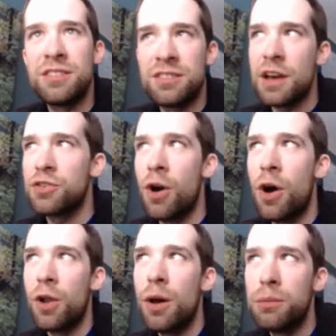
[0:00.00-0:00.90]
6
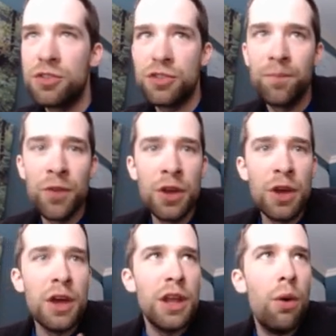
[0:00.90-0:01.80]
columns.
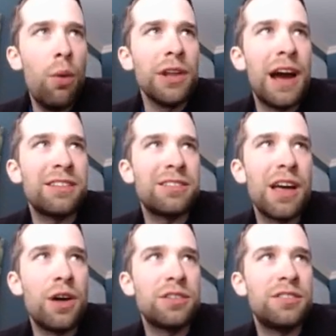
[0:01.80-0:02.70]
Now one last
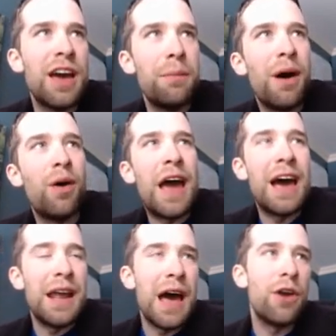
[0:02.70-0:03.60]
thing I'll say about
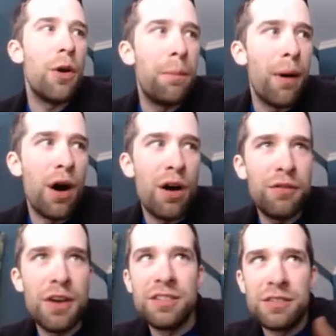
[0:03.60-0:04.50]
add header
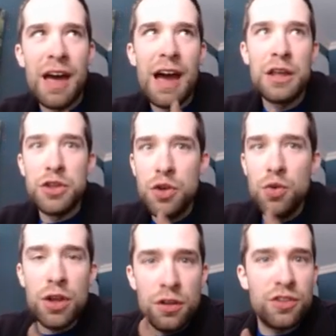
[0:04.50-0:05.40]
above is that you
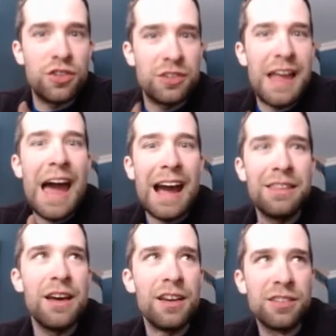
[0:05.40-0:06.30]
can stack
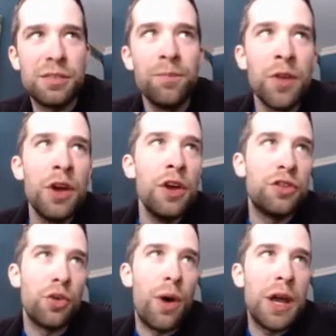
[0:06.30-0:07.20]
this.
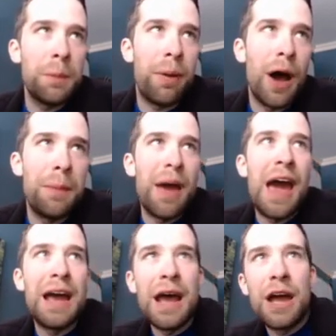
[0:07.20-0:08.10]
So I could pipe
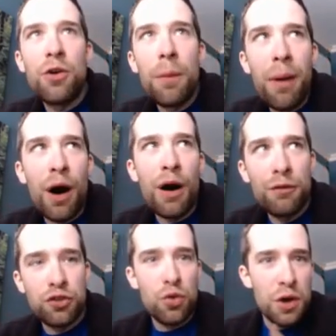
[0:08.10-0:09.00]
add header
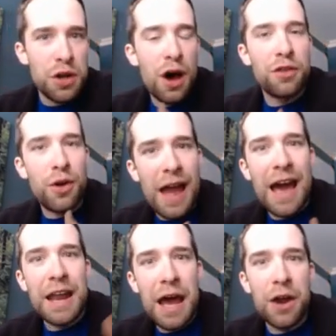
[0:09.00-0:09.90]
above to another
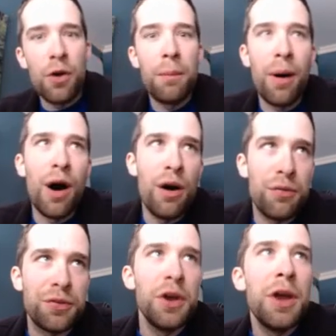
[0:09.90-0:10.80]
add header
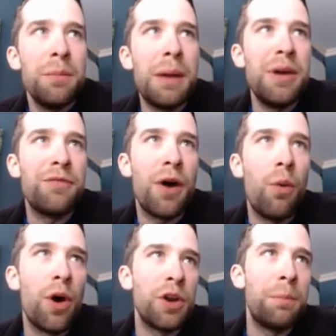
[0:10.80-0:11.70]
above. Maybe if I
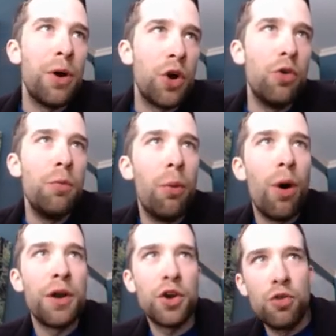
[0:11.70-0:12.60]
wanted to put group
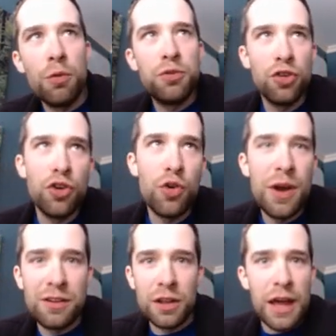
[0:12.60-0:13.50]
1 and group 2
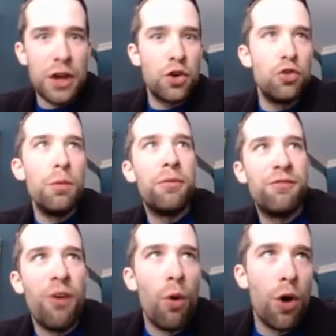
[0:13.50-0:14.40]
into like group
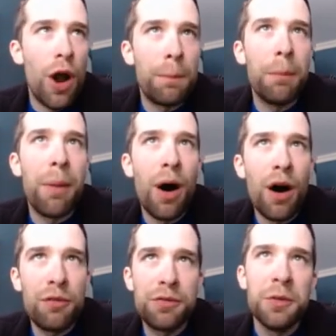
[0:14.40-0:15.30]
4 up
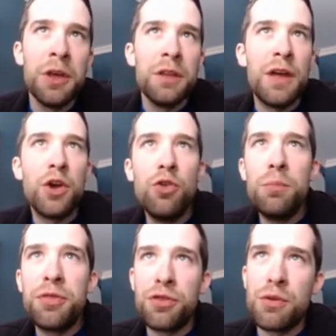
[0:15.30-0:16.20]
above, then
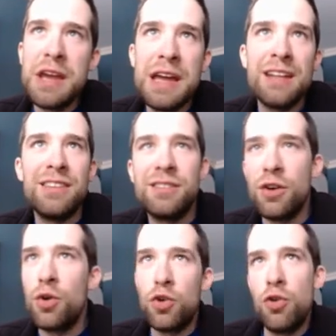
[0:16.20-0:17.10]
group 3 gets its
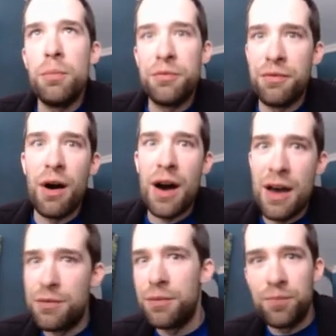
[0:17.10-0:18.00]
own group
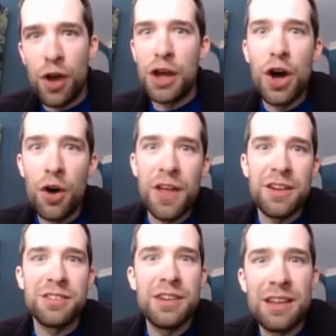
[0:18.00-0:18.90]
5. I know that
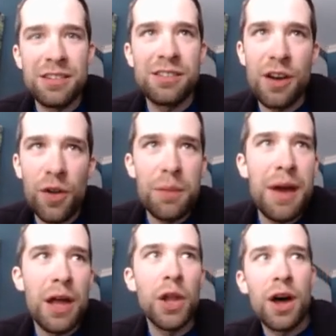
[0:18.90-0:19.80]
doesn't necessarily
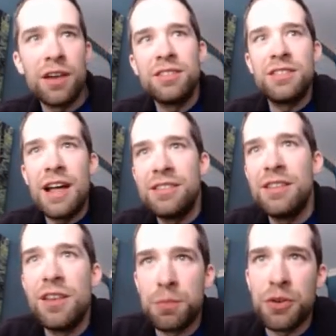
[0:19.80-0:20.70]
make a lot of sense
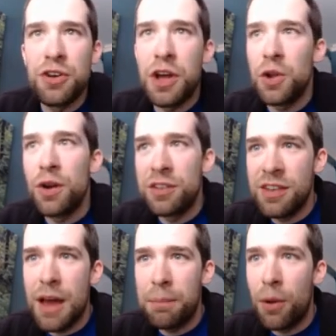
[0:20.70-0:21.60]
in this particular
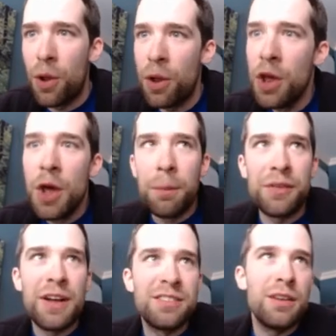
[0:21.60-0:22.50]
example,
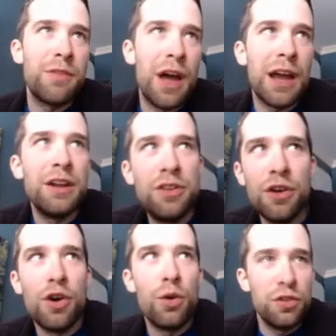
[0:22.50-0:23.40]
but that's something I can
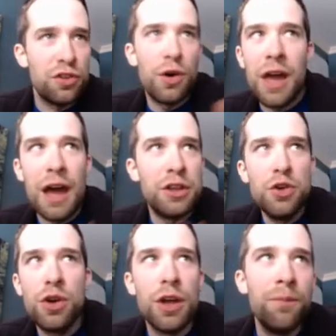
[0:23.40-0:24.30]
do. So again,
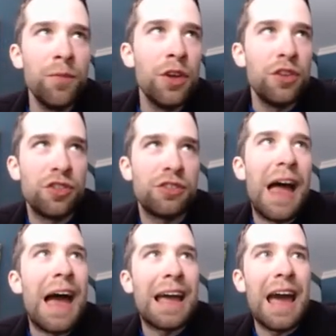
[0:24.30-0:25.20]
you can
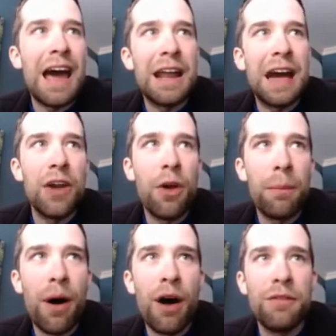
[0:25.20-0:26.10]
stack add header
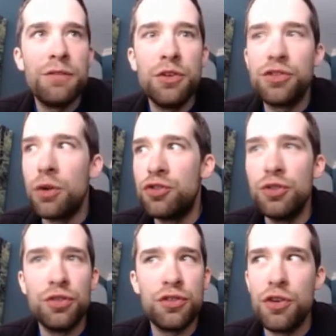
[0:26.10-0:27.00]
above if you so
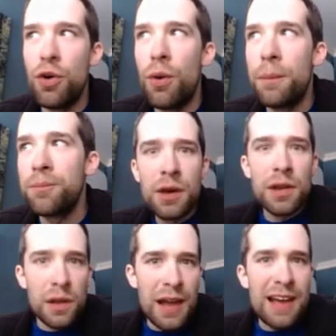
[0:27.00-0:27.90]
choose to.
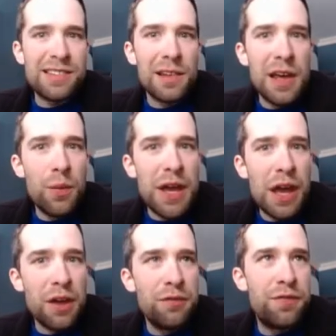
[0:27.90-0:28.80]
Lastly, we
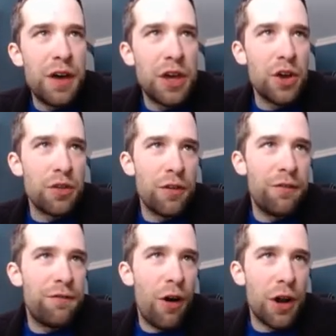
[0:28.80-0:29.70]
can configure the
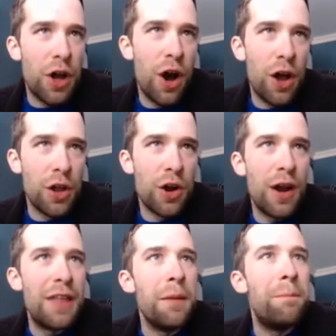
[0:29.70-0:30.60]
font color
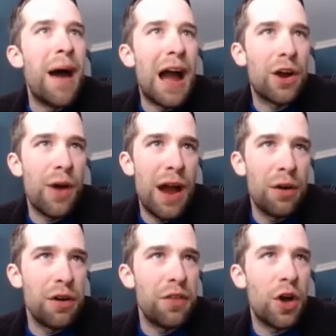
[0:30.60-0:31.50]
and the
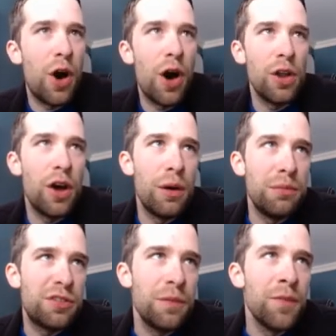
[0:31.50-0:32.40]
background of the
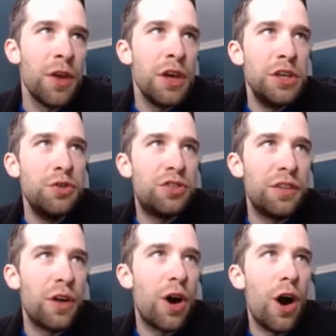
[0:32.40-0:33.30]
columns
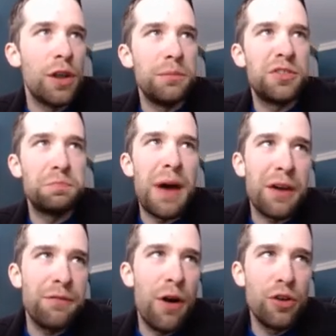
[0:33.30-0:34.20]
using the column
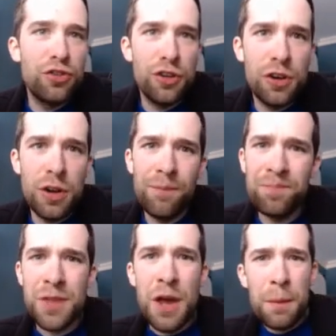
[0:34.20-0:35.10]
spec function,
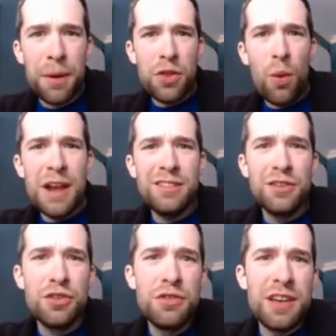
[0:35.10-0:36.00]
but the way to
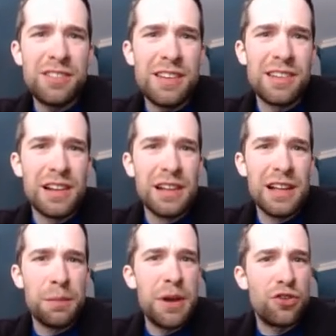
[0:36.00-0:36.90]
do this is a
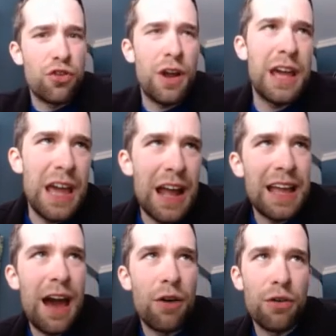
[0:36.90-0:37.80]
little bit tricky and
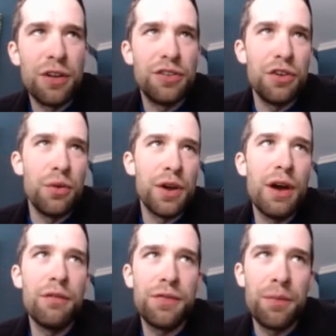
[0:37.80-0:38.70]

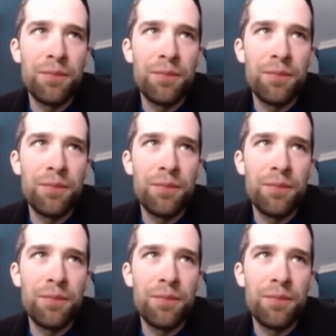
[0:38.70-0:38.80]
counterintuitive.